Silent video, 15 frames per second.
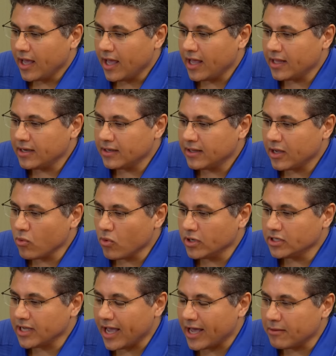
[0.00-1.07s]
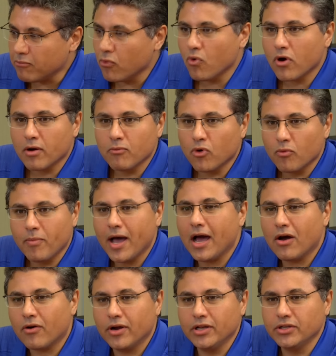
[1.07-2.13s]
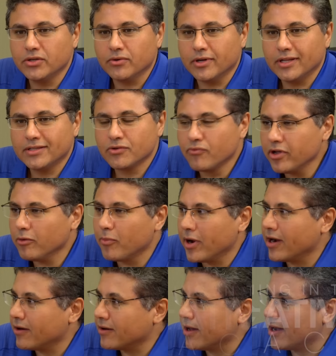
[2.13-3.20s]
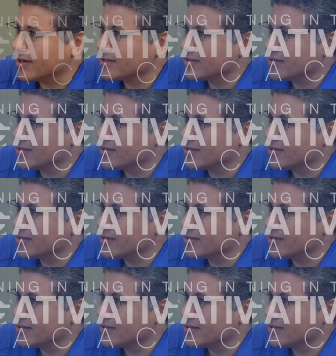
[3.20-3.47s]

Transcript: and they want to add more and more power into it. It's a real paradox.